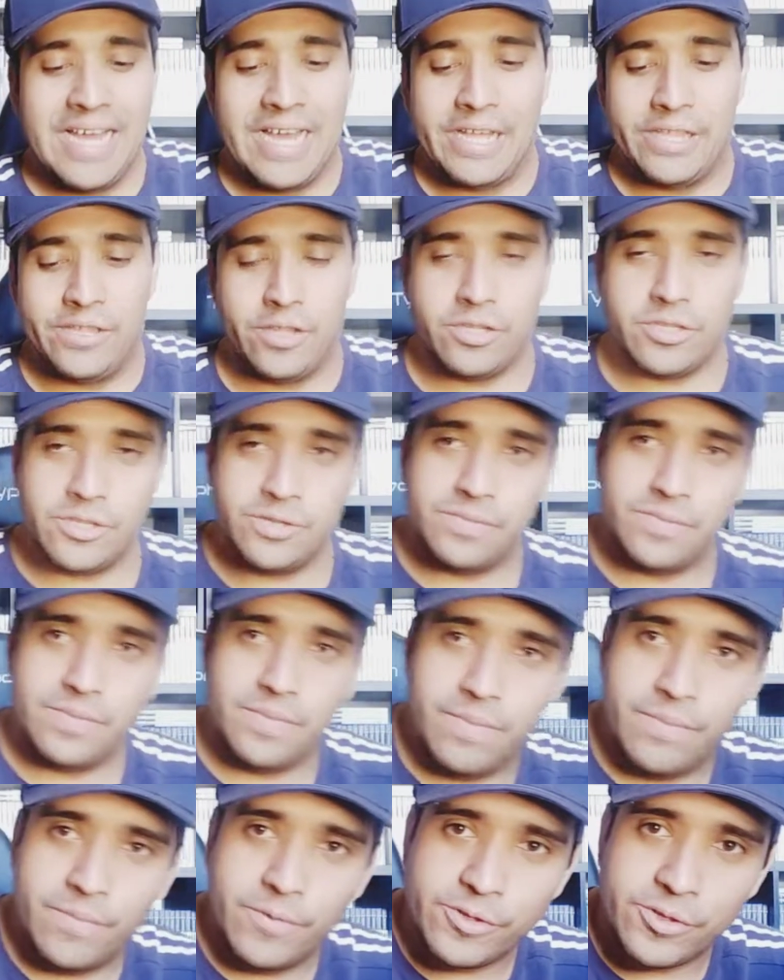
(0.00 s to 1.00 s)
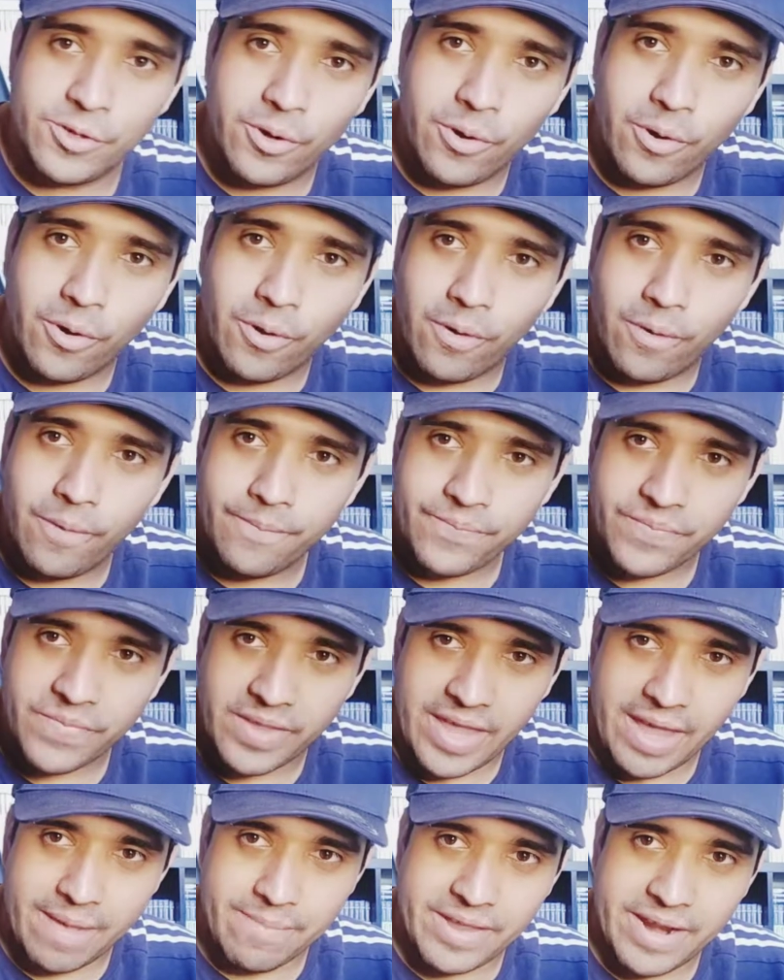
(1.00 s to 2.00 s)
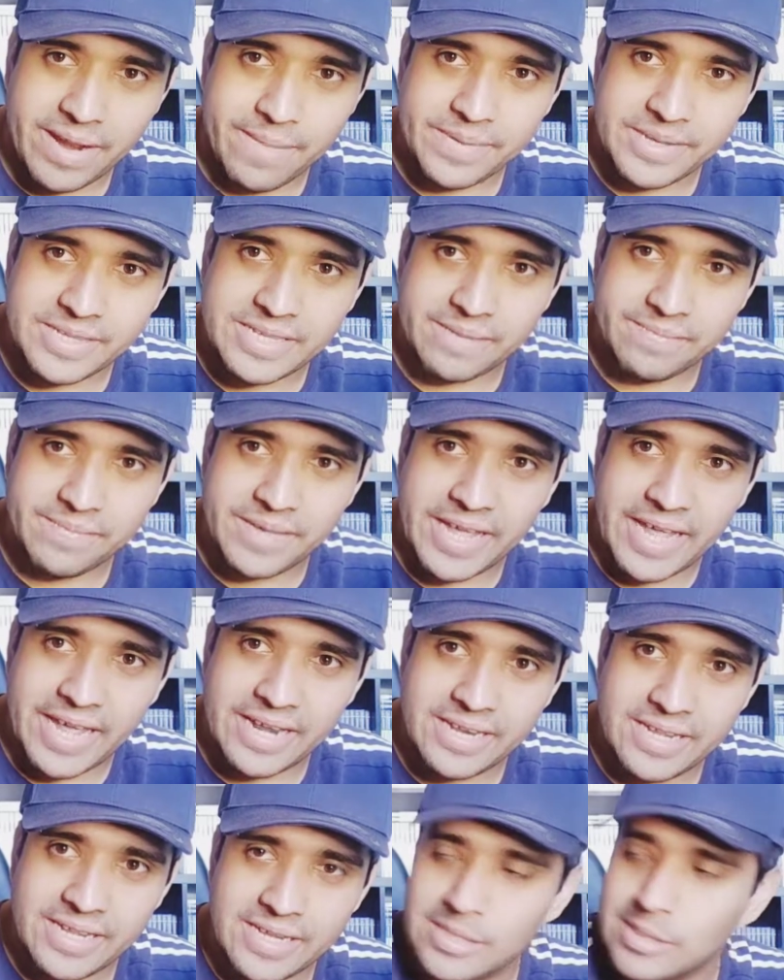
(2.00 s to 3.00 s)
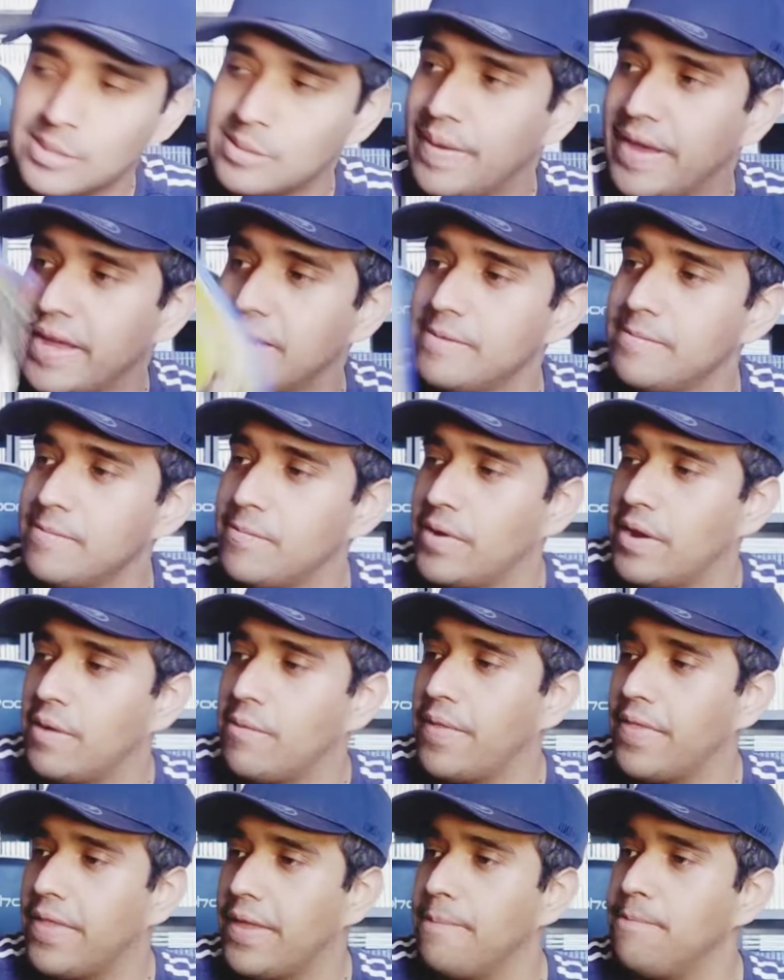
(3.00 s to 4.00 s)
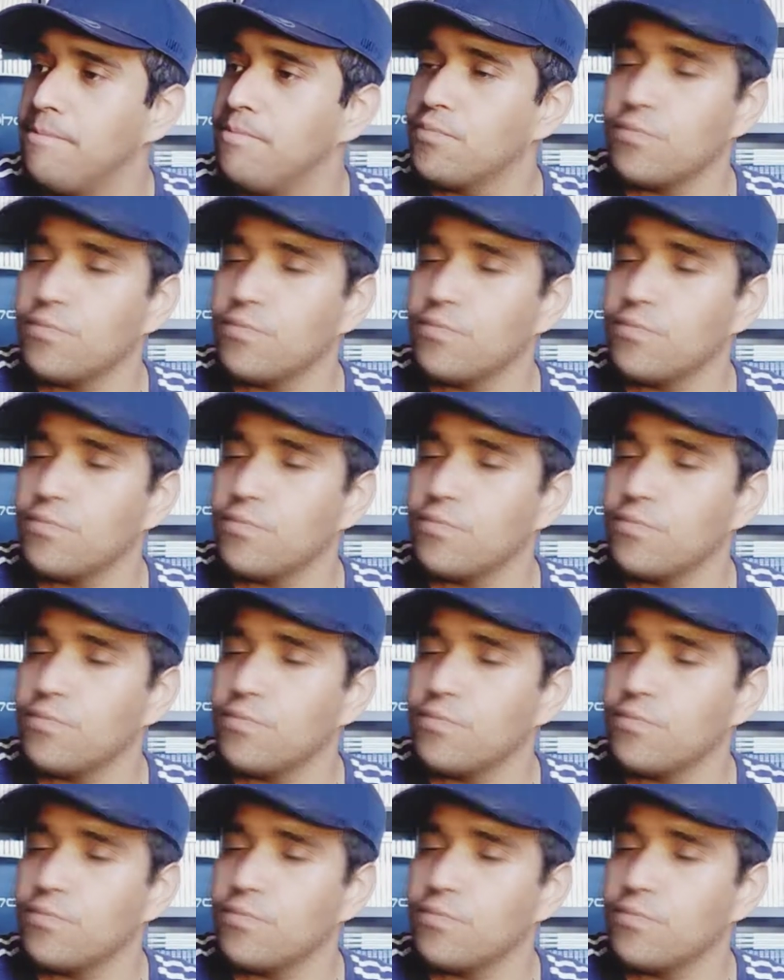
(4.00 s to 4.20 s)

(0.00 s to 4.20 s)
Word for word: Dr. Muto. Game that I picked up again in Spain when I went there.